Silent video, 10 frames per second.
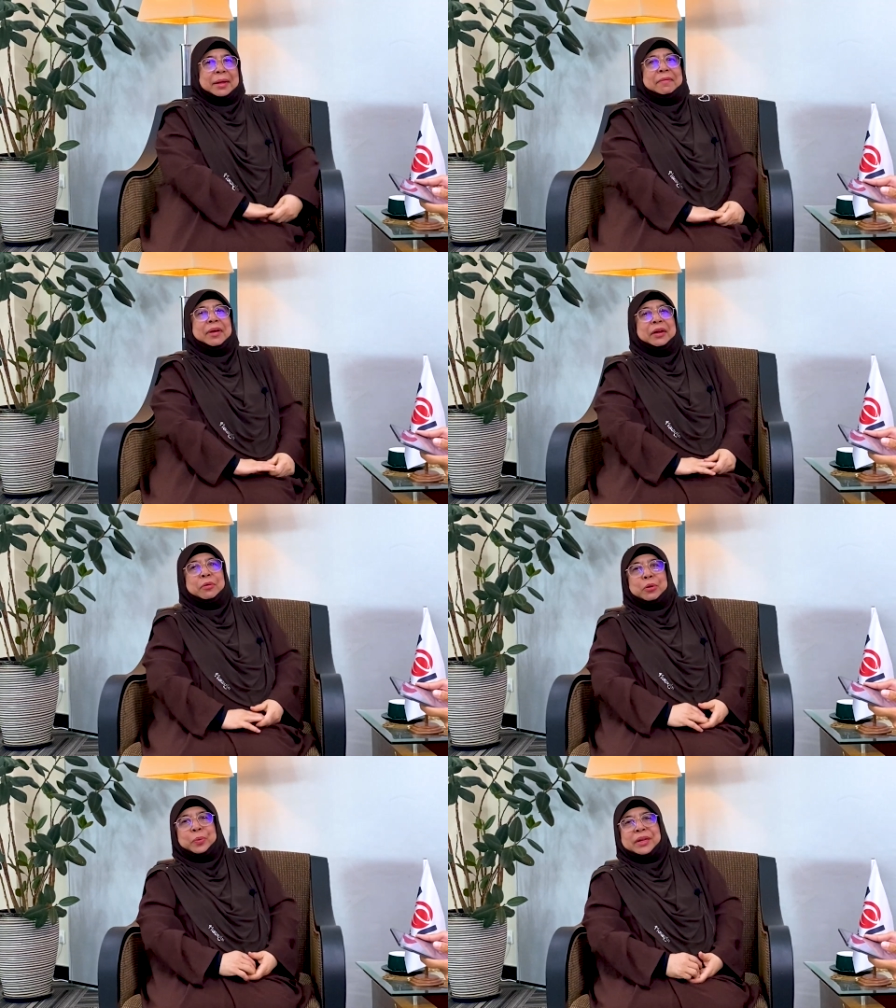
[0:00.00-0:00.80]
Very
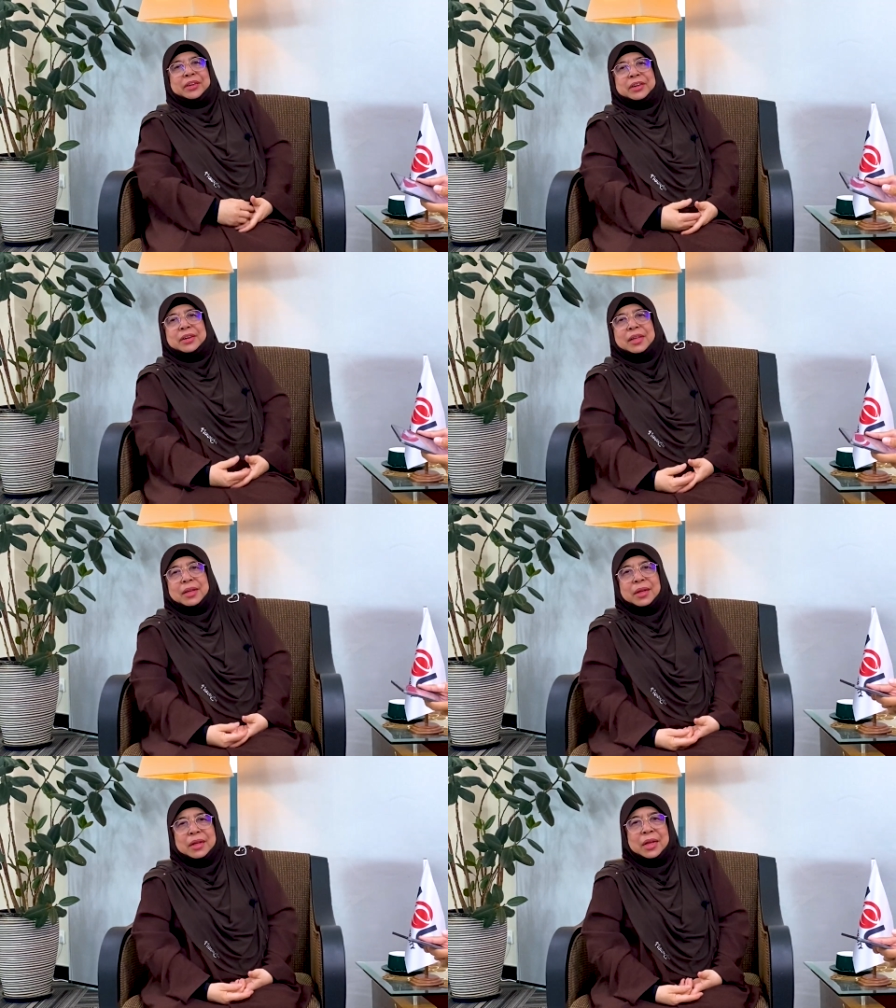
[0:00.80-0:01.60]
good question.
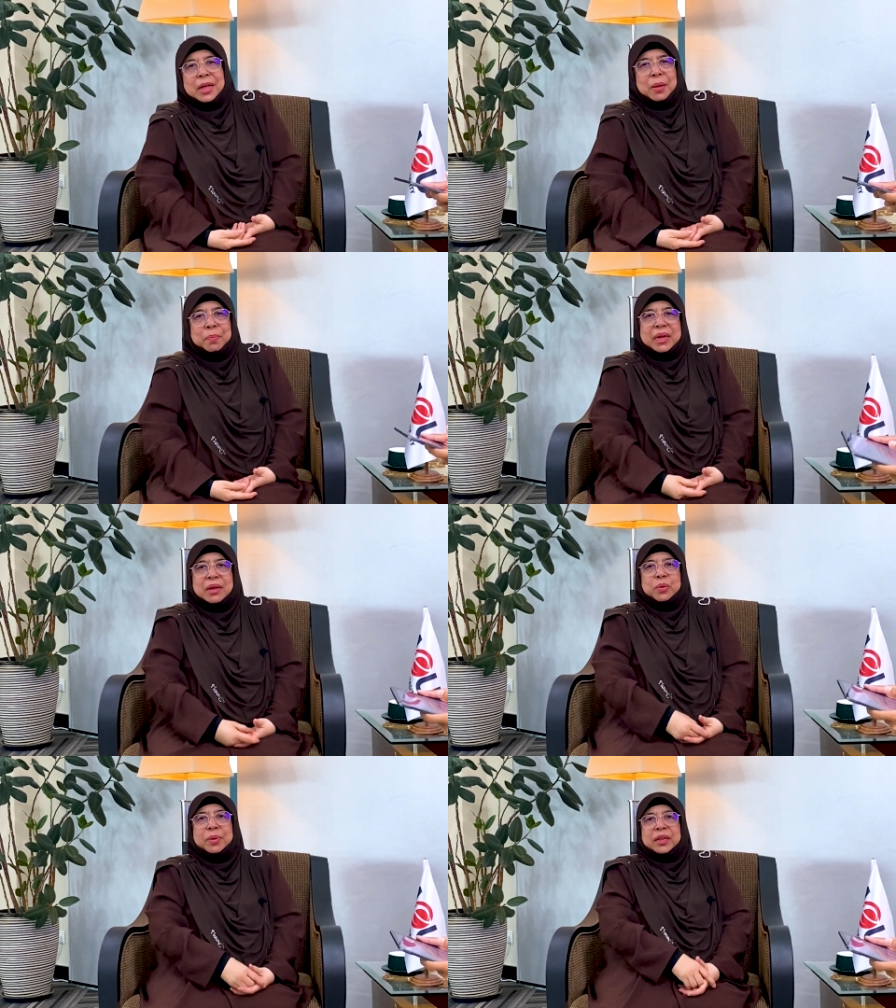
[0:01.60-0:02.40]

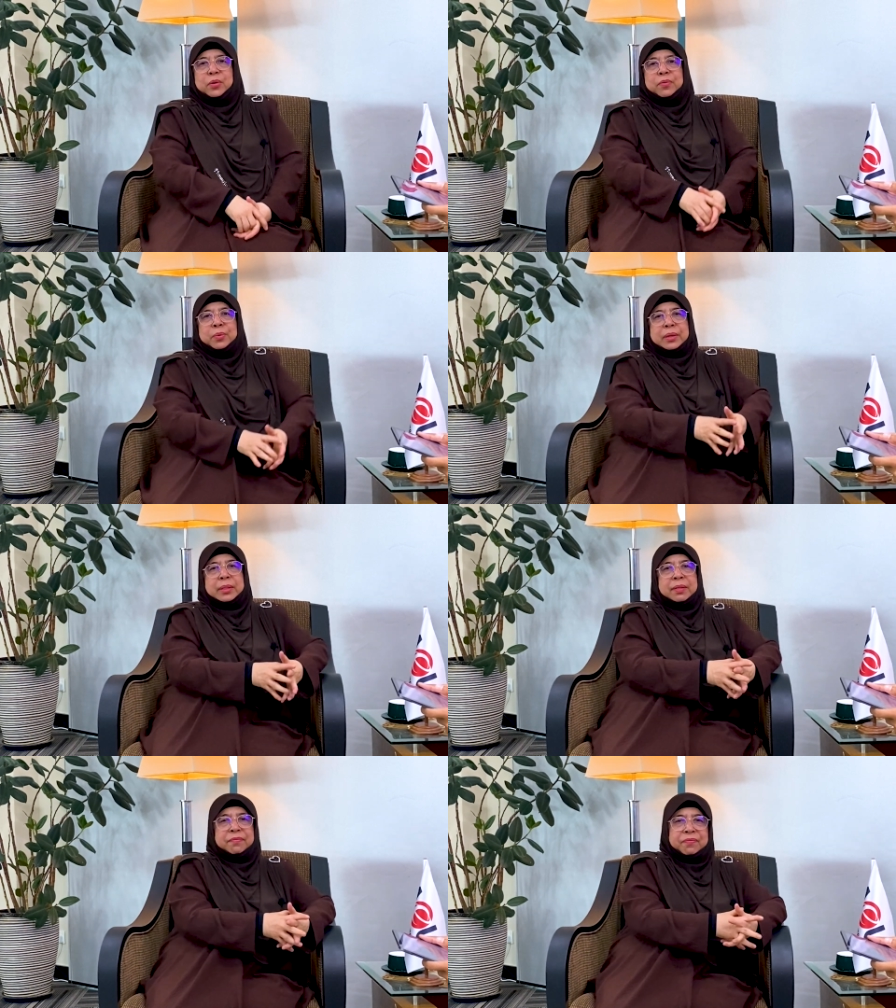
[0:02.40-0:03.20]
Because when you
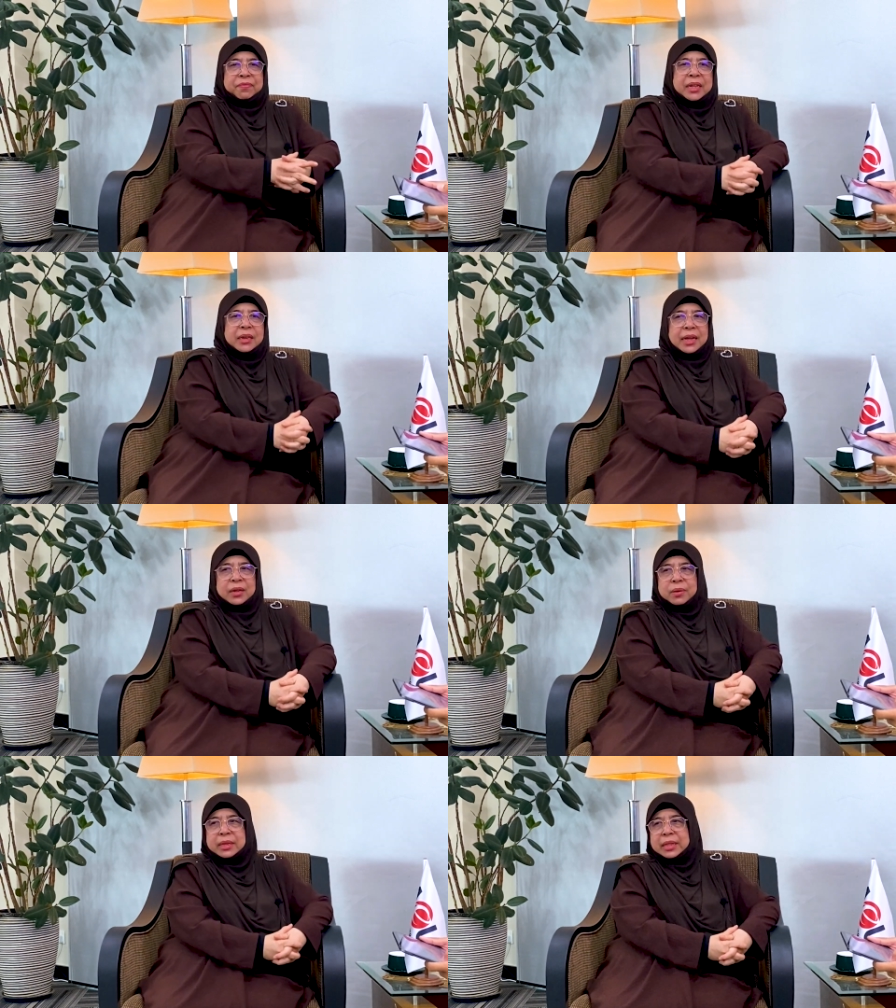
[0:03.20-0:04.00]
feel
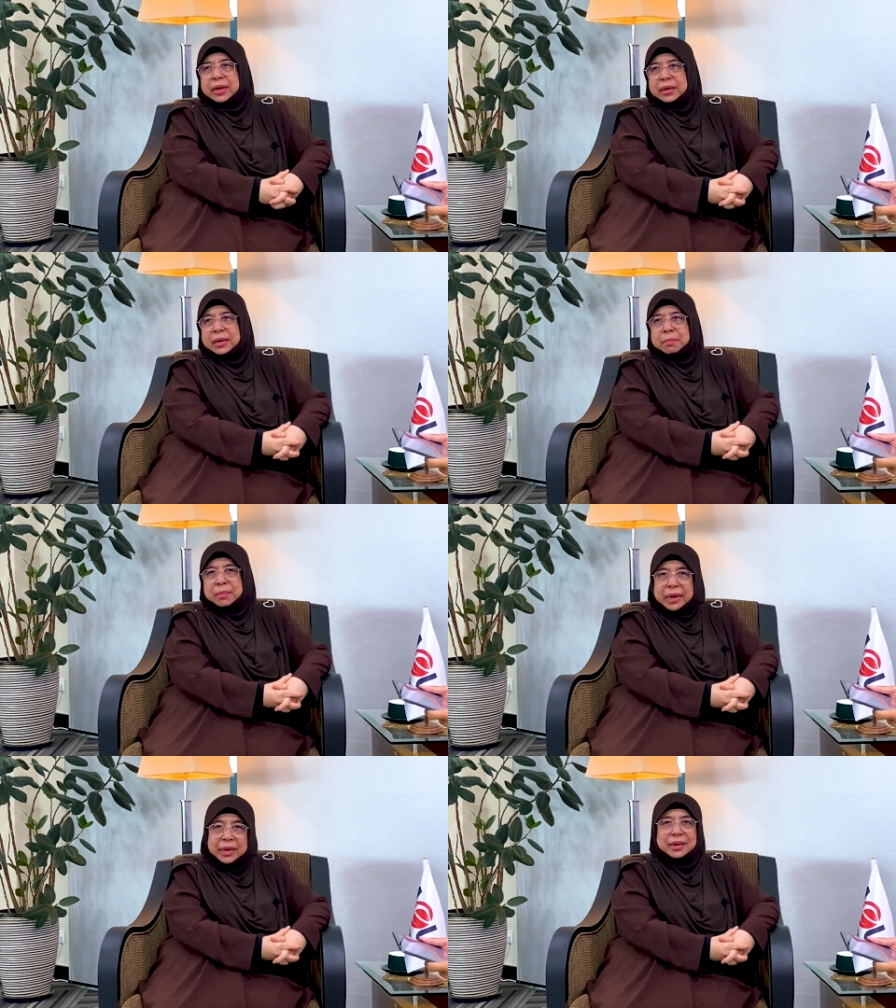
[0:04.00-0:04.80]
that you're stuck in the
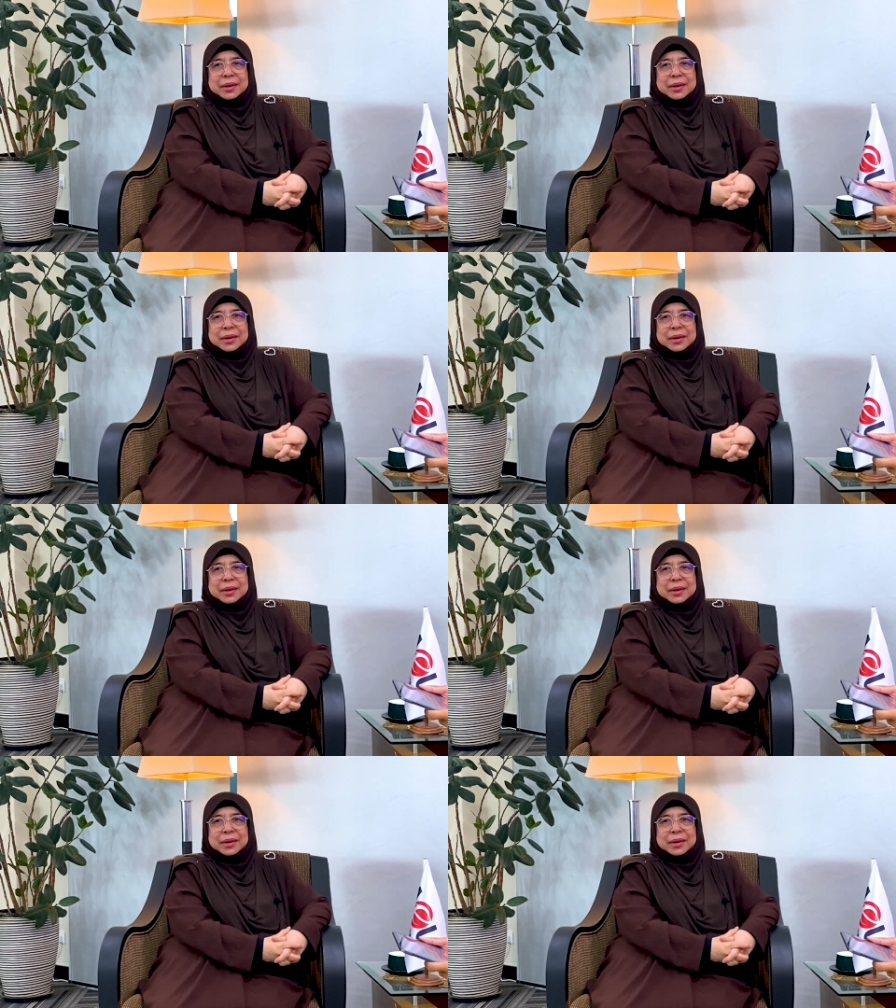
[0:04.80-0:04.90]
mud,